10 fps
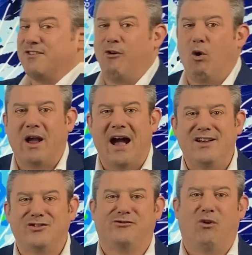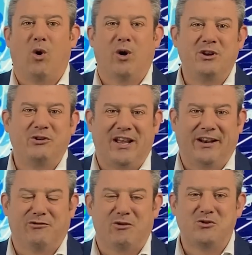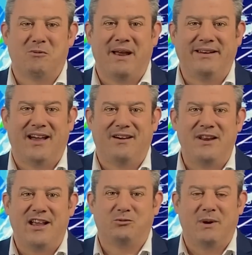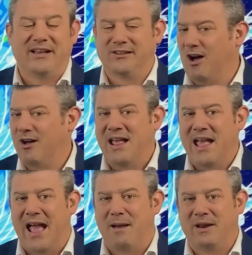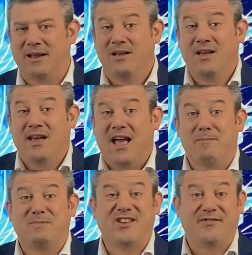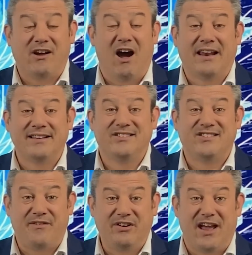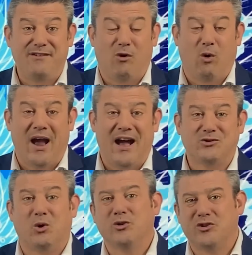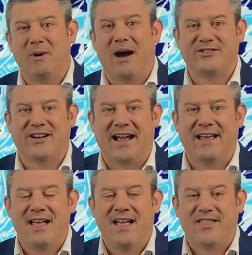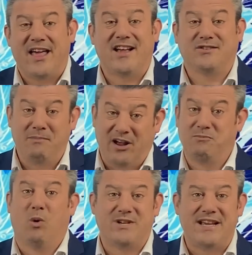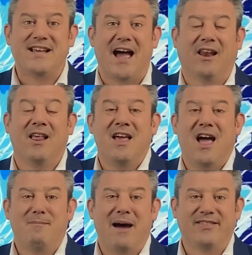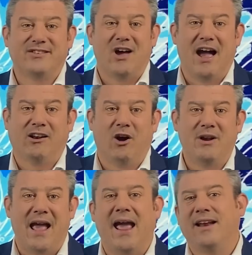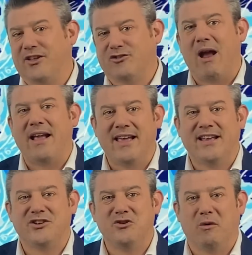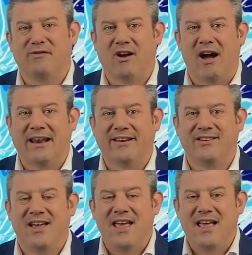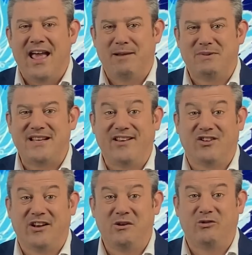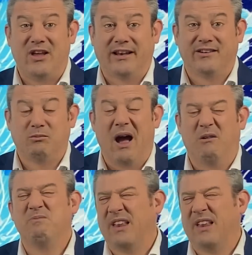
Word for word: forecast for New Zealand through till Monday of next week. A lot happening. Our Pacific Island seven day forecast also out today that has much more detail about the cyclone and the tracking into Norfolk Island and potentially New Zealand. Well, the